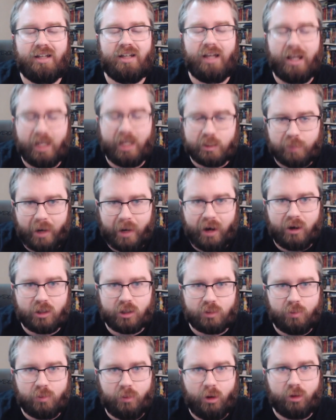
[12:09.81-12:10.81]
His
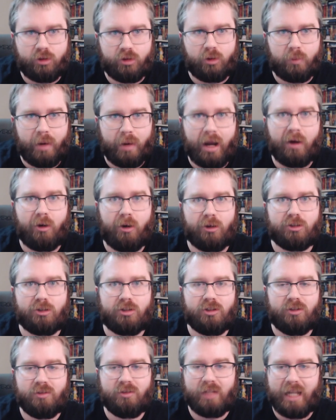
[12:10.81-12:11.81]
parents both are
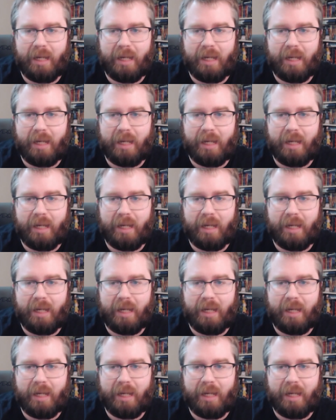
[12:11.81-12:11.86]
perished,